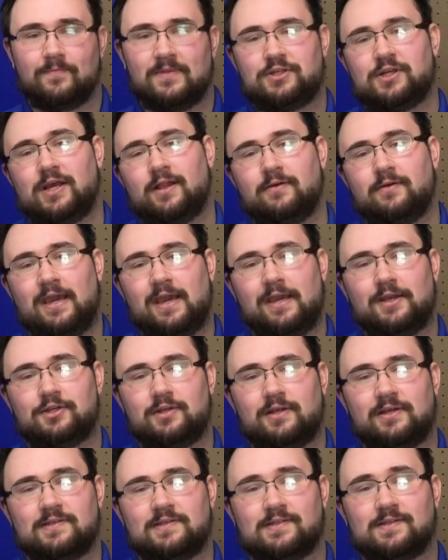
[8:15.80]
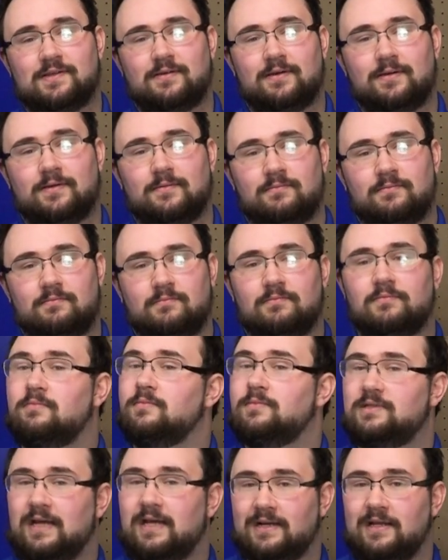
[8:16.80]
The shallow cage is
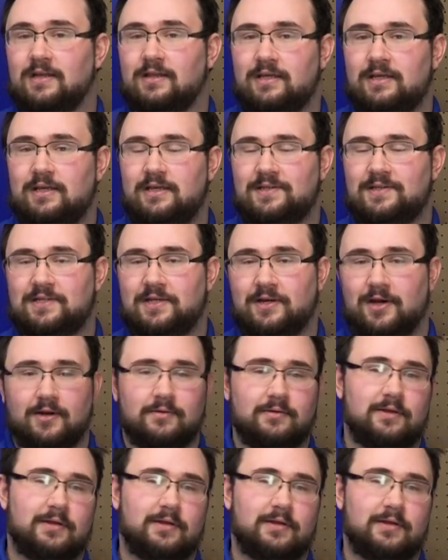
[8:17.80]
technically easier